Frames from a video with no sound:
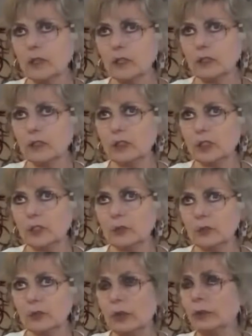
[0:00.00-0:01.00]
like it
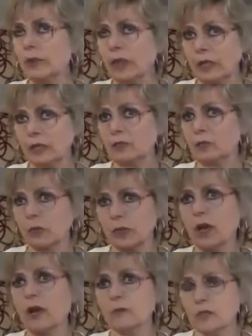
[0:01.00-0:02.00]
used to. I mean, that
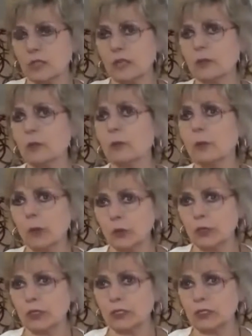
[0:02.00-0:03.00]
is what I'm saying. The
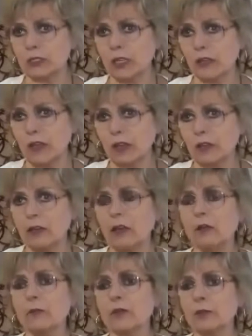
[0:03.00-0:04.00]
reporter didn't say
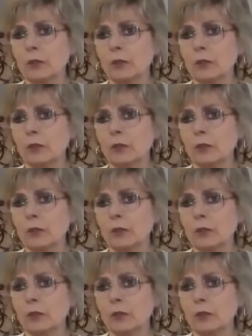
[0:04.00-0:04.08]
that.